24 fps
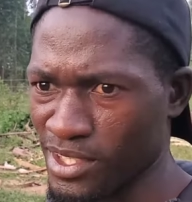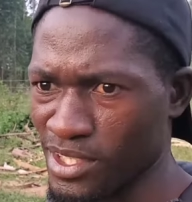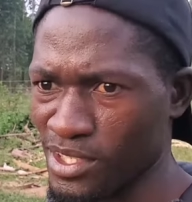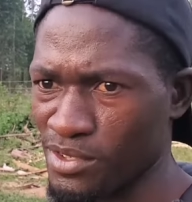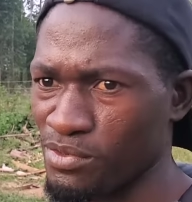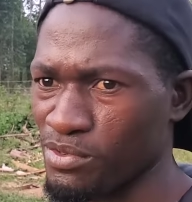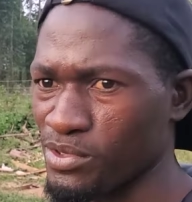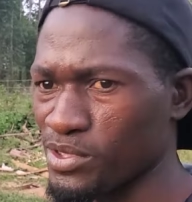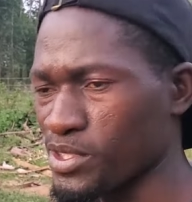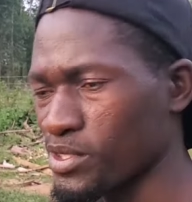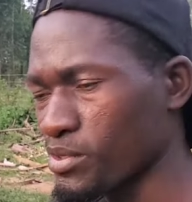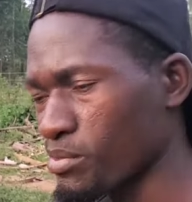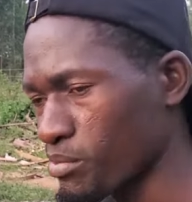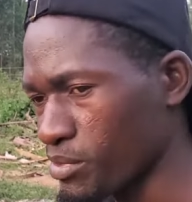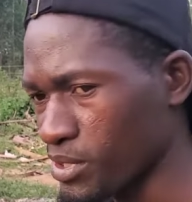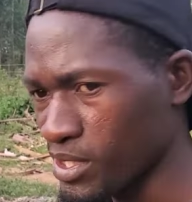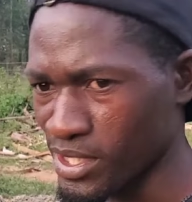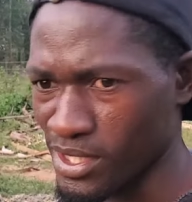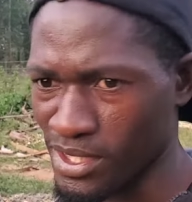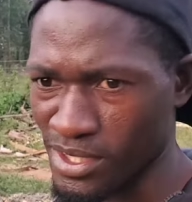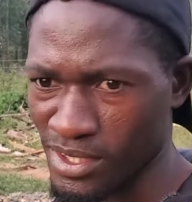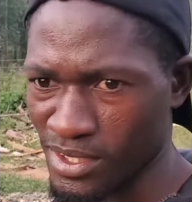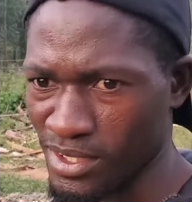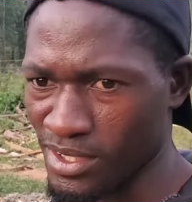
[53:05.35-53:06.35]
If it's
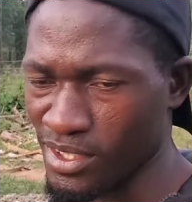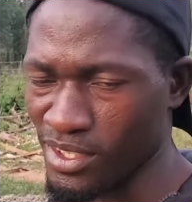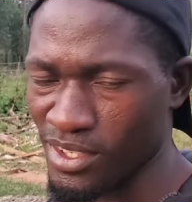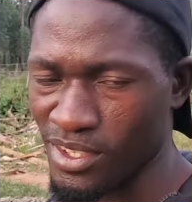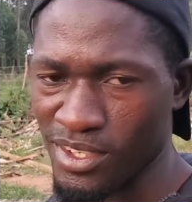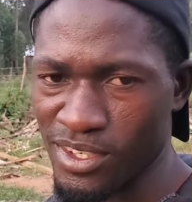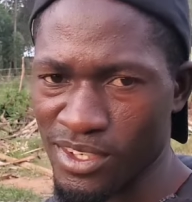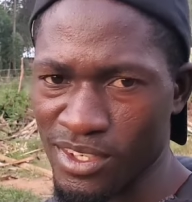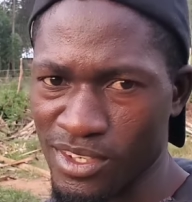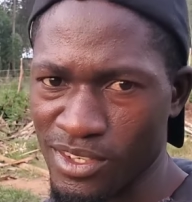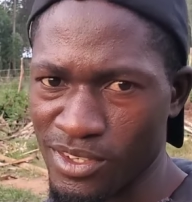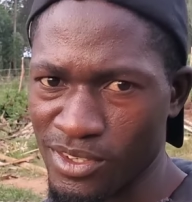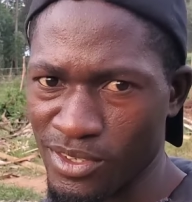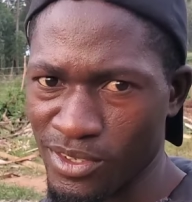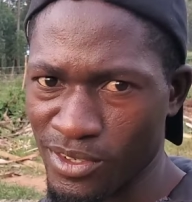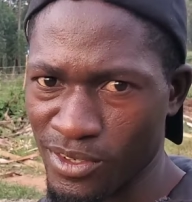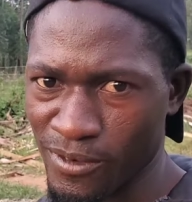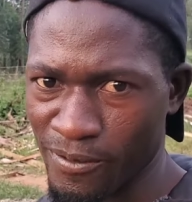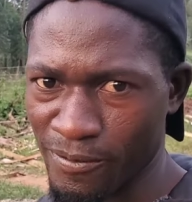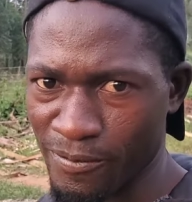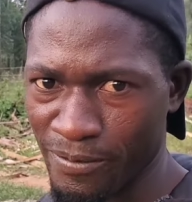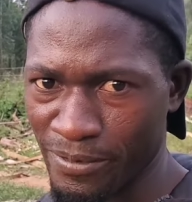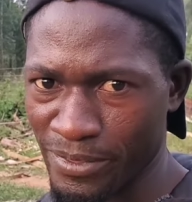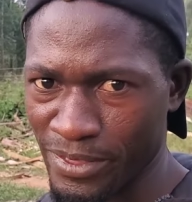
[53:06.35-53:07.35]
me, you know.